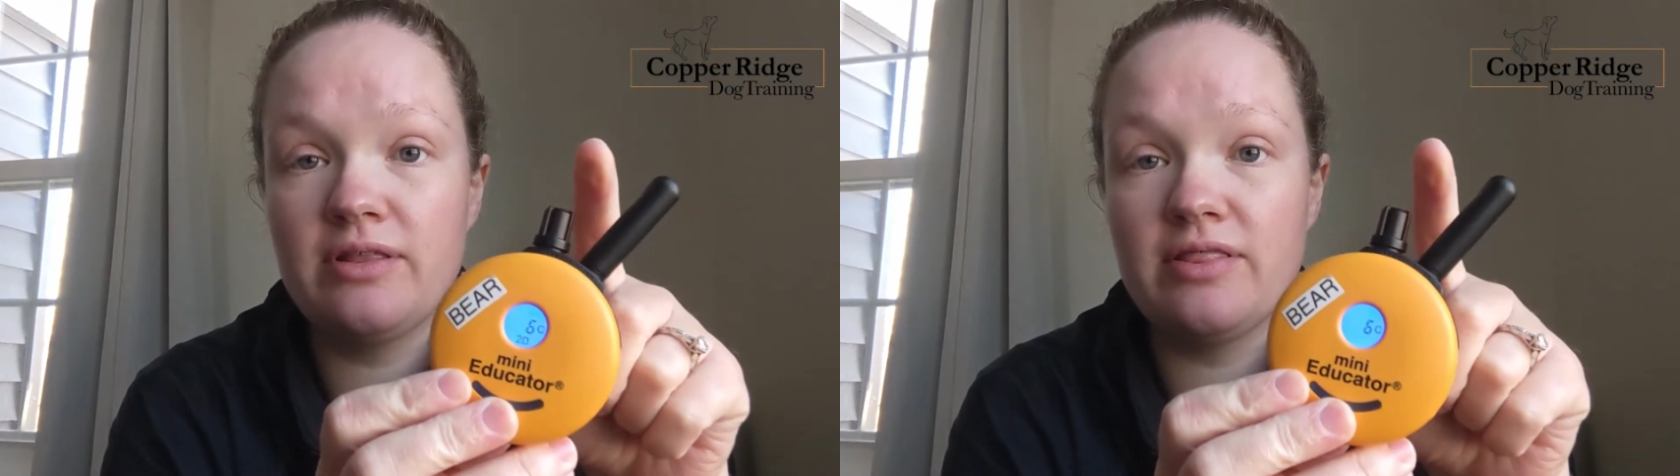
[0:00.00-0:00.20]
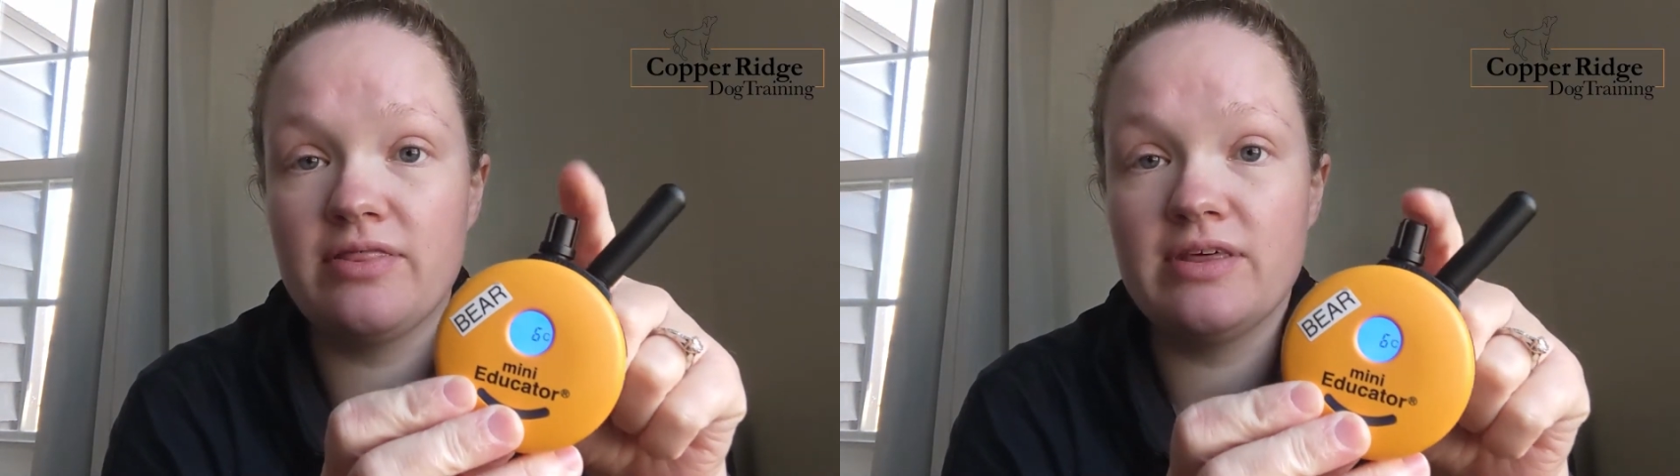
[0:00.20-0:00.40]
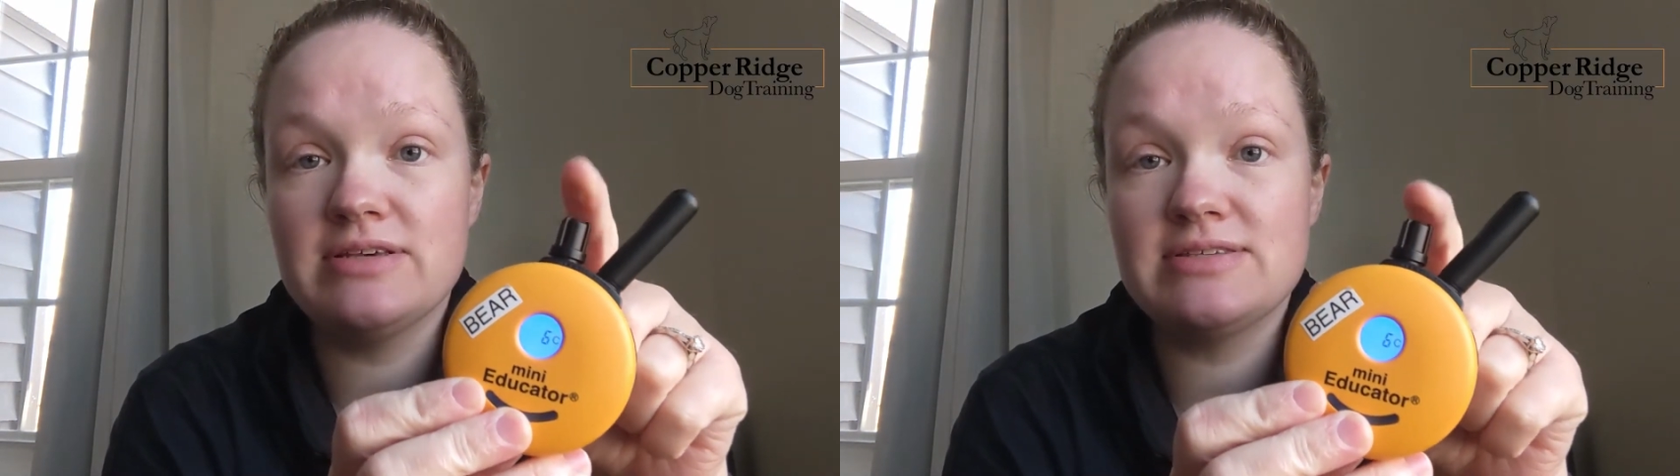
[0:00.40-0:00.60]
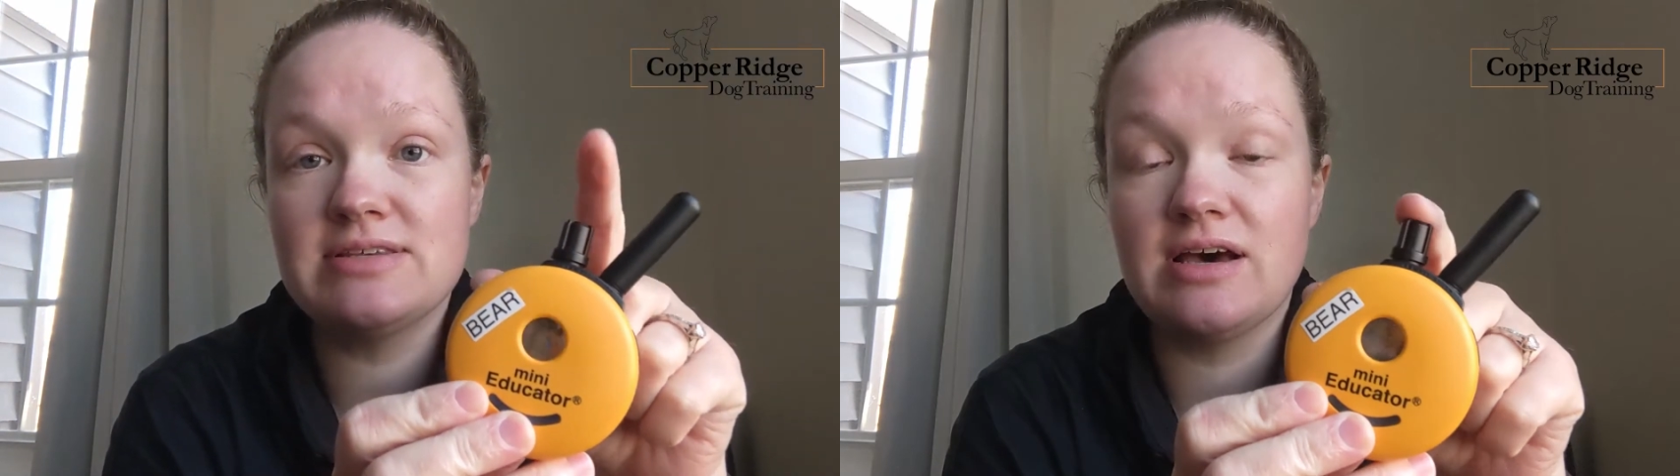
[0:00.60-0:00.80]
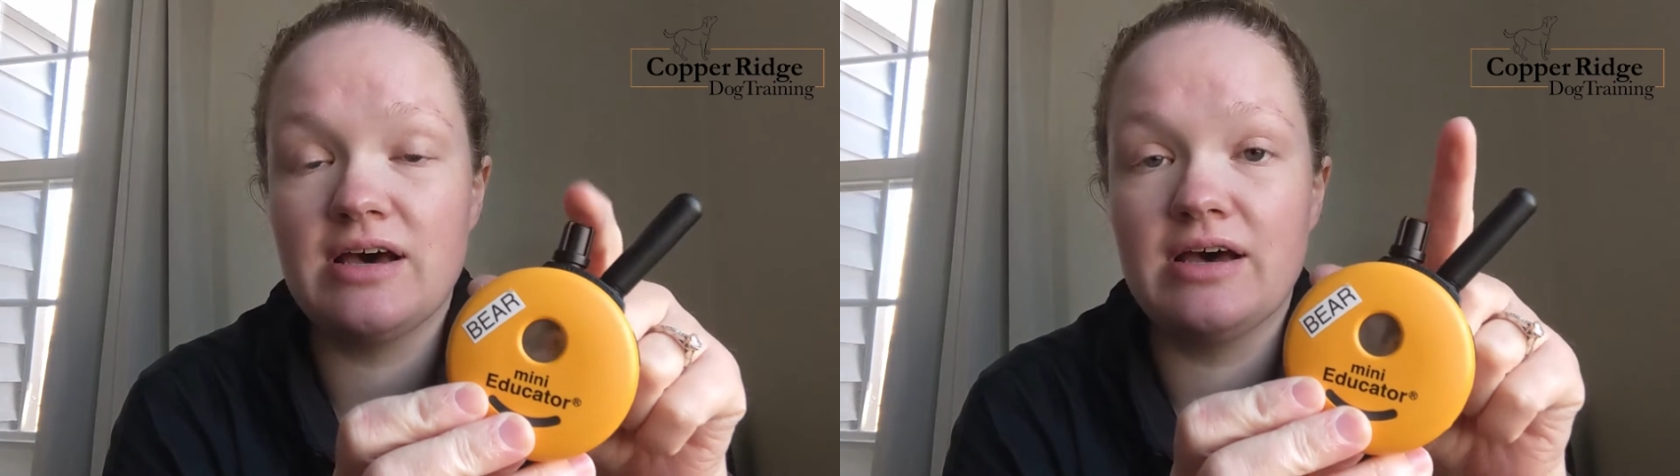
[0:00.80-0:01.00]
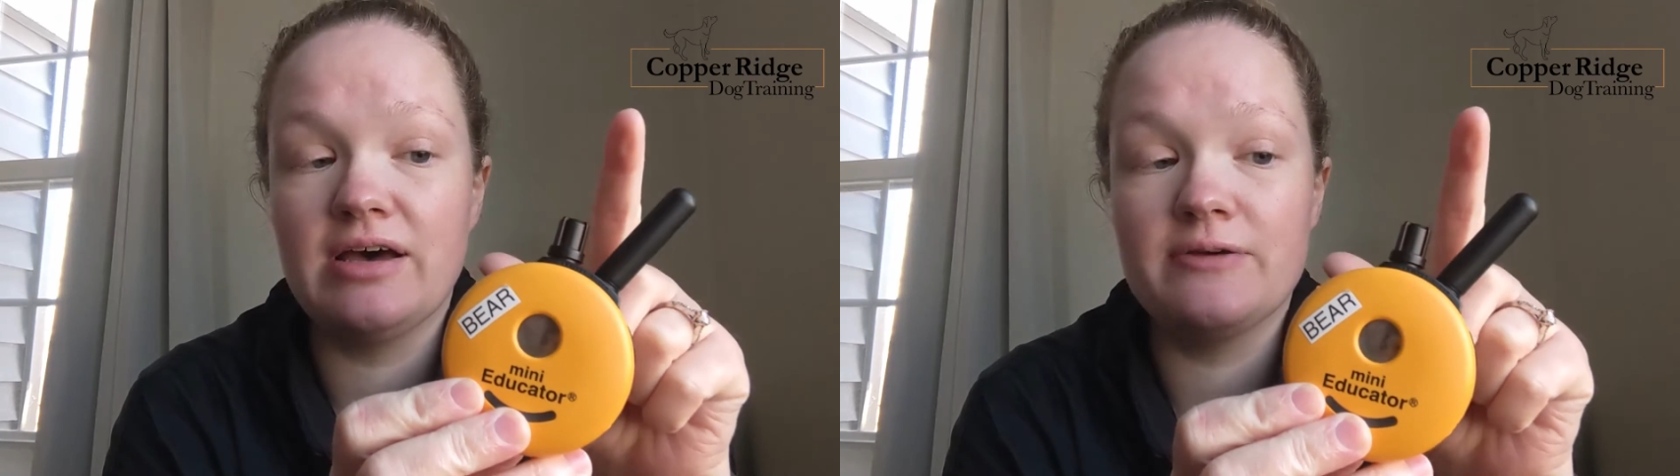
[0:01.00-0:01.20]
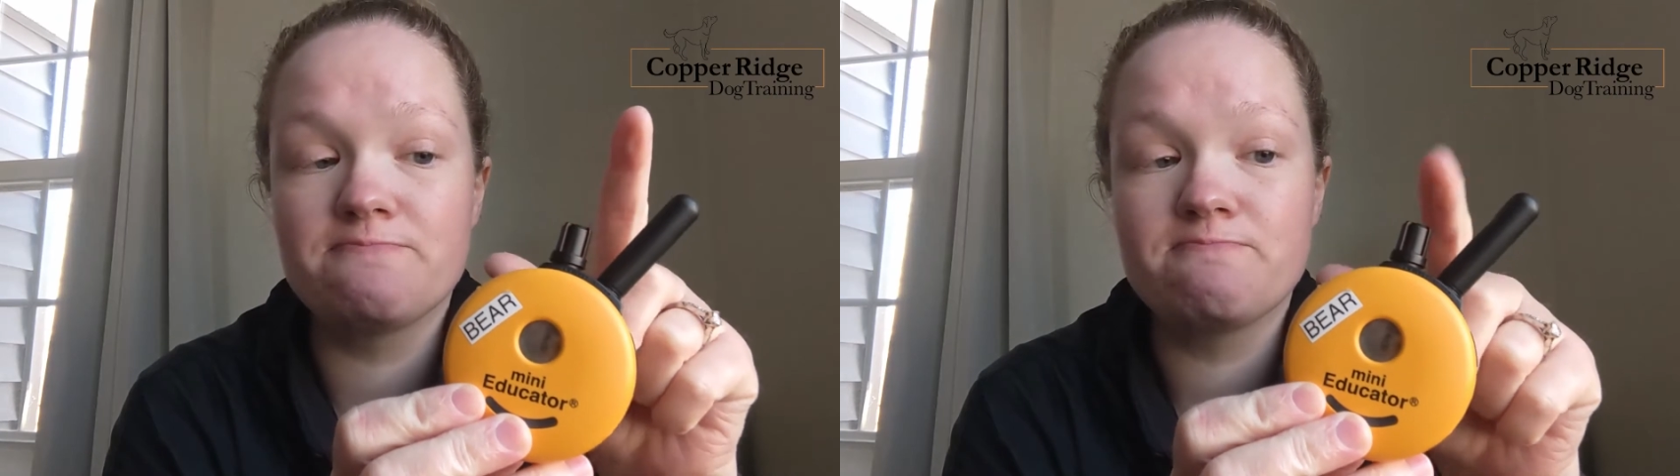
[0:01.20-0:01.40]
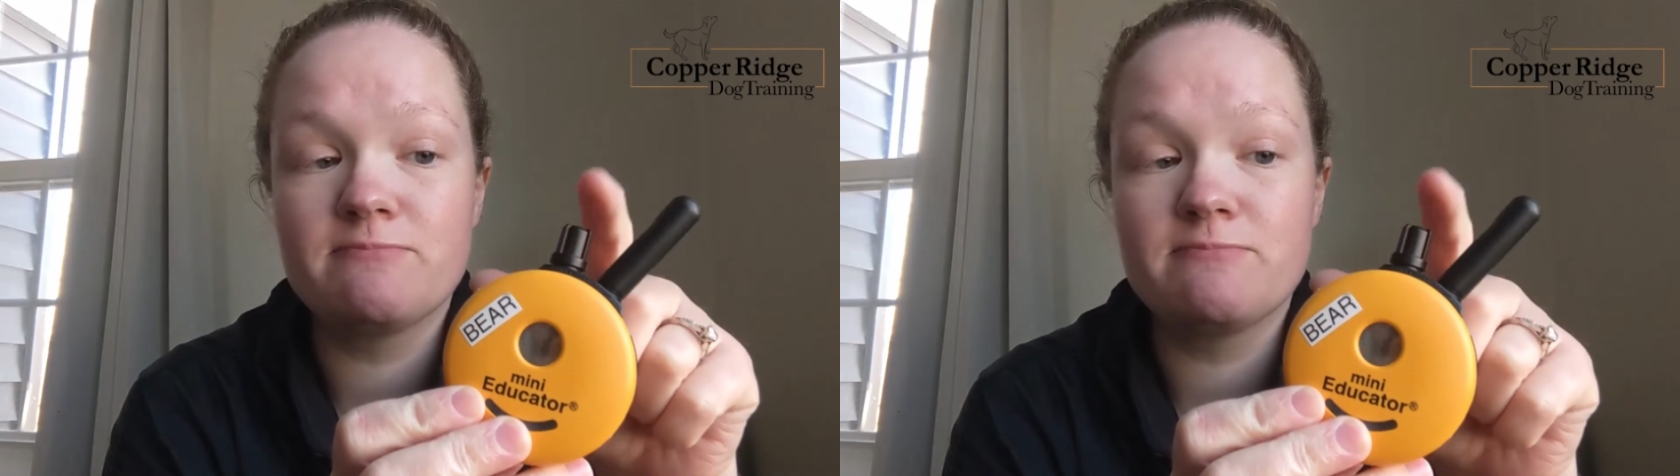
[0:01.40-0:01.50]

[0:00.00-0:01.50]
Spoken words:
this the